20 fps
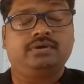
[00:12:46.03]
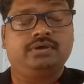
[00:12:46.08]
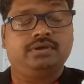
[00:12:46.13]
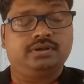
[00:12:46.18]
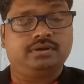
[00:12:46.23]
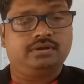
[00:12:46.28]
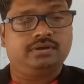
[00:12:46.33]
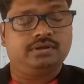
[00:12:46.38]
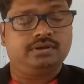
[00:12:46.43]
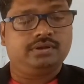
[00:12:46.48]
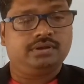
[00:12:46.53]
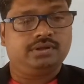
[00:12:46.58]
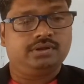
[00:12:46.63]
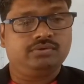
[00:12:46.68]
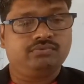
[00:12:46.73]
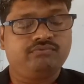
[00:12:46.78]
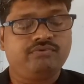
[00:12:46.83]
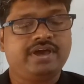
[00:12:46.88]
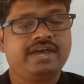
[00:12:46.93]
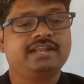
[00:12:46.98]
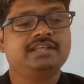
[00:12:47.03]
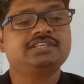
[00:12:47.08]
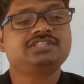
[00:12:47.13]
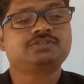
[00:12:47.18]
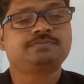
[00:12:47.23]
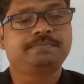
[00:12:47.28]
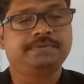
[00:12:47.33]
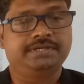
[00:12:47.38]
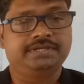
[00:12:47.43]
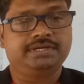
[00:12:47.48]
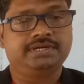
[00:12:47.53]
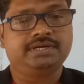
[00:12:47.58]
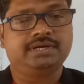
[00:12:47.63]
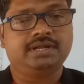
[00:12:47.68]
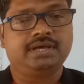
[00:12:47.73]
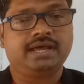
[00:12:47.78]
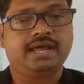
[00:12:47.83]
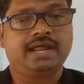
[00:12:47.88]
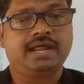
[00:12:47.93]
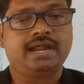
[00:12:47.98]
in a very
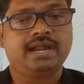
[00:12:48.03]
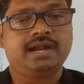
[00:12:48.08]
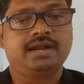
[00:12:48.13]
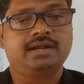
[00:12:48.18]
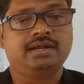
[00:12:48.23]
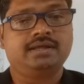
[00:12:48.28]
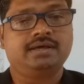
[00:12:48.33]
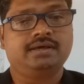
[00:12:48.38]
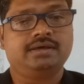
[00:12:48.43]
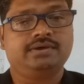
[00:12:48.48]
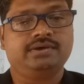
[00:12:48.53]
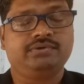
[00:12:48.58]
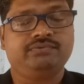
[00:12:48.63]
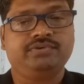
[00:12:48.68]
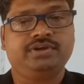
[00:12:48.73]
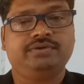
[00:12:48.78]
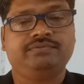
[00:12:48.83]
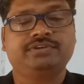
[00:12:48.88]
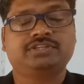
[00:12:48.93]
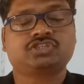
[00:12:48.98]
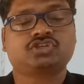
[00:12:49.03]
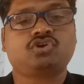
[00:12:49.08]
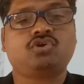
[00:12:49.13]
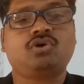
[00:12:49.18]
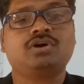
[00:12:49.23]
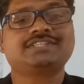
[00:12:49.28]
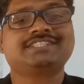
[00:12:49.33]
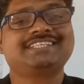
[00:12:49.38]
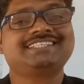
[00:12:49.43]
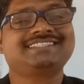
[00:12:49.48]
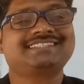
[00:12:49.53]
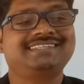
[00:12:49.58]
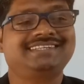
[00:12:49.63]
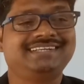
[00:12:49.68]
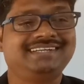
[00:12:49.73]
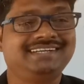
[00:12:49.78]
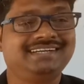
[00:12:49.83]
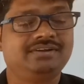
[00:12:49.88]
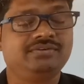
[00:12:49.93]
speed and which causes